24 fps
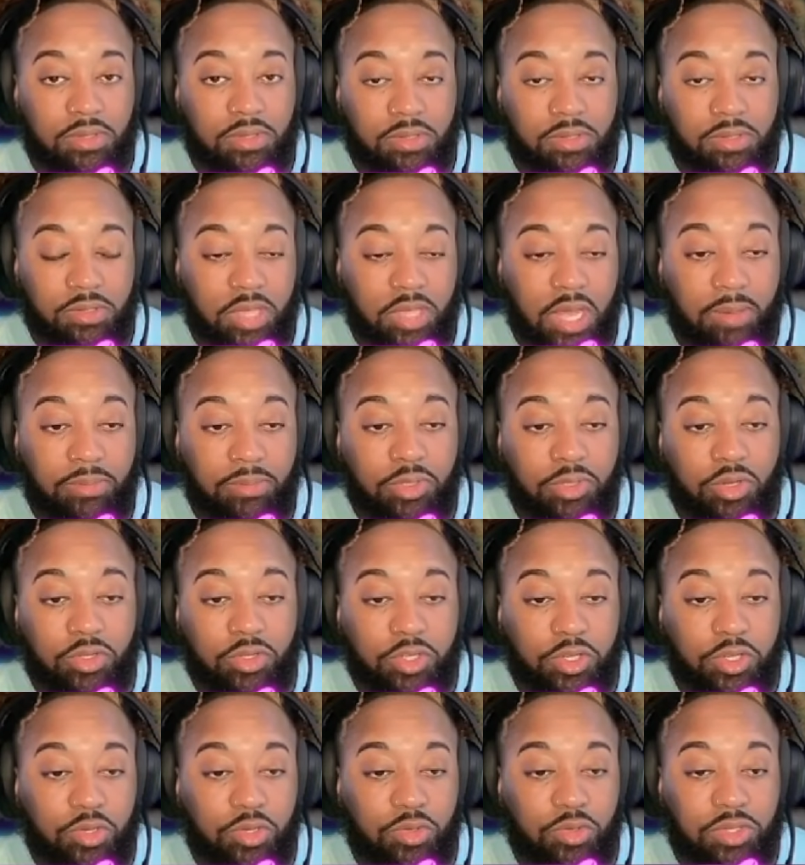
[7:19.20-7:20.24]
So I'm just going to
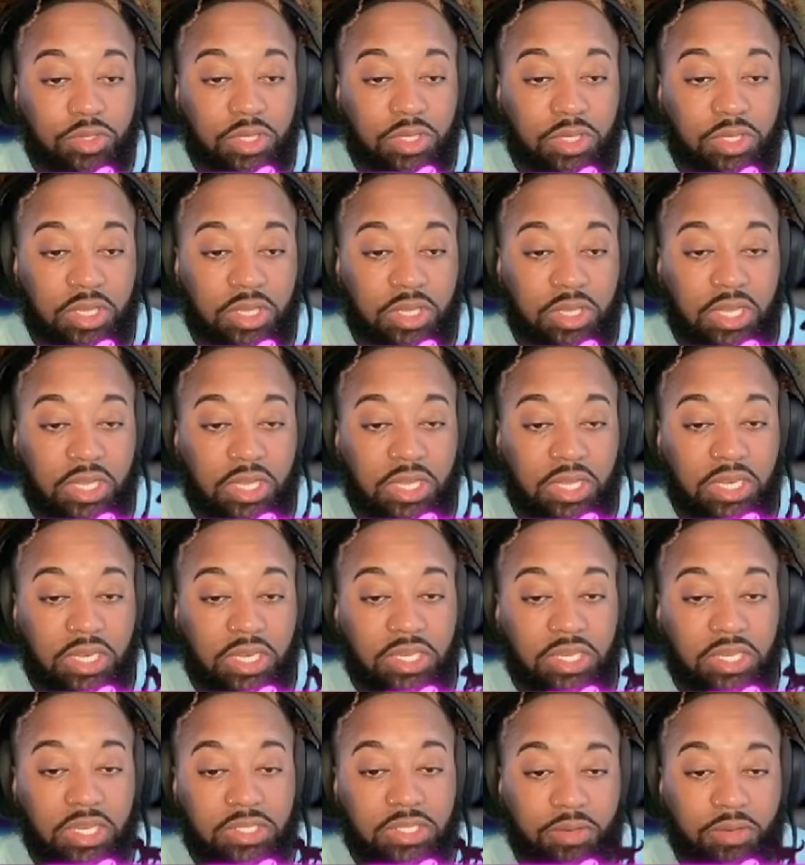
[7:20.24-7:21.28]
choose any stair at
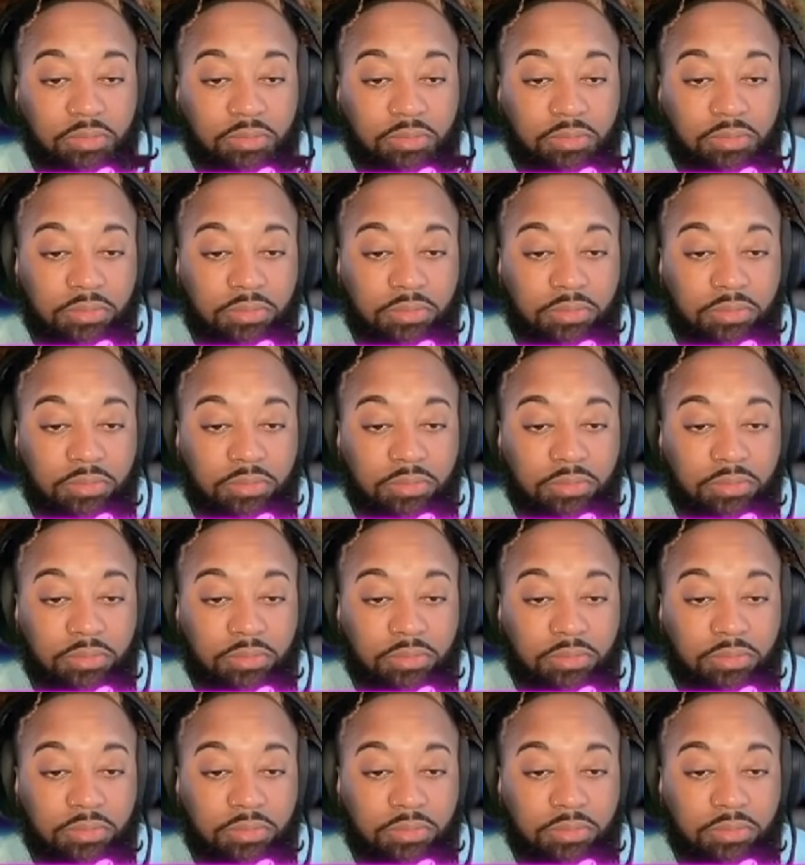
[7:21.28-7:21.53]
random.